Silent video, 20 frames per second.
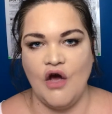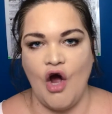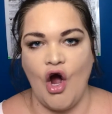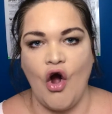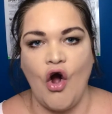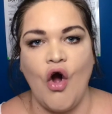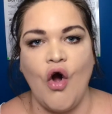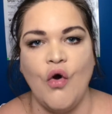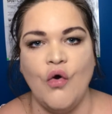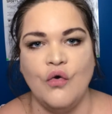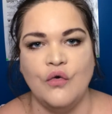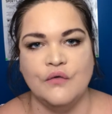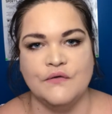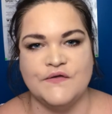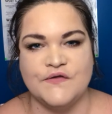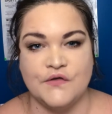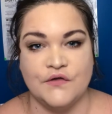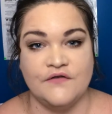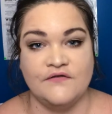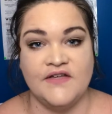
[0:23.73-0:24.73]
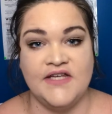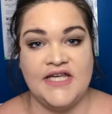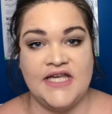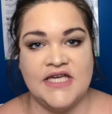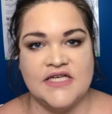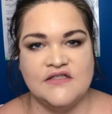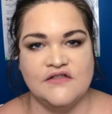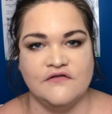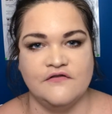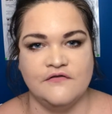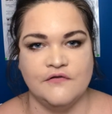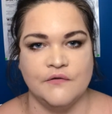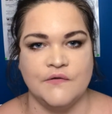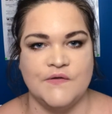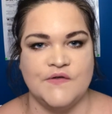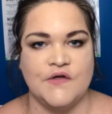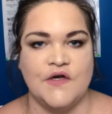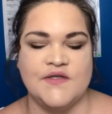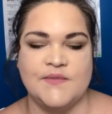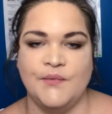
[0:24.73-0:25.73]
whole sort of kit of
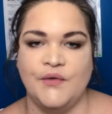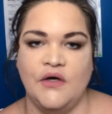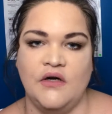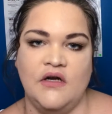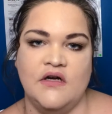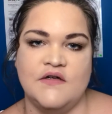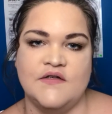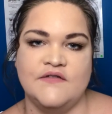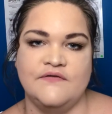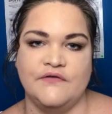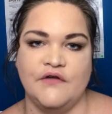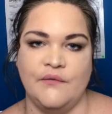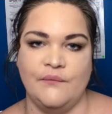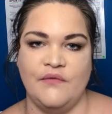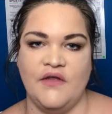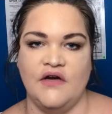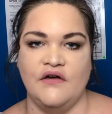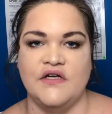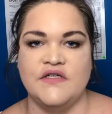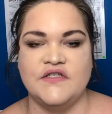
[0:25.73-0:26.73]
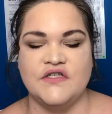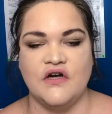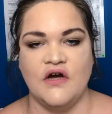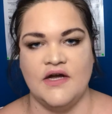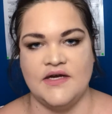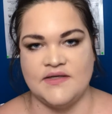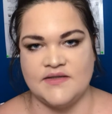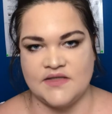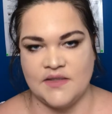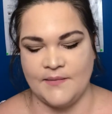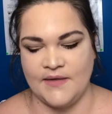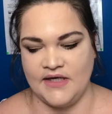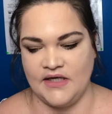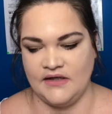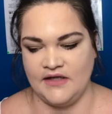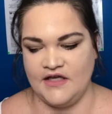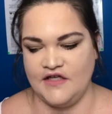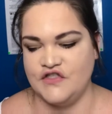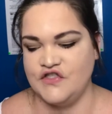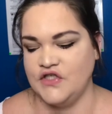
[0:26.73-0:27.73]
full-size products from their entire summer
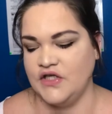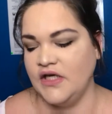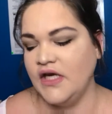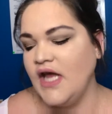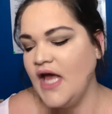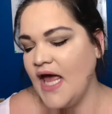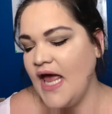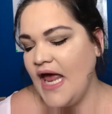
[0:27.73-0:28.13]
collection,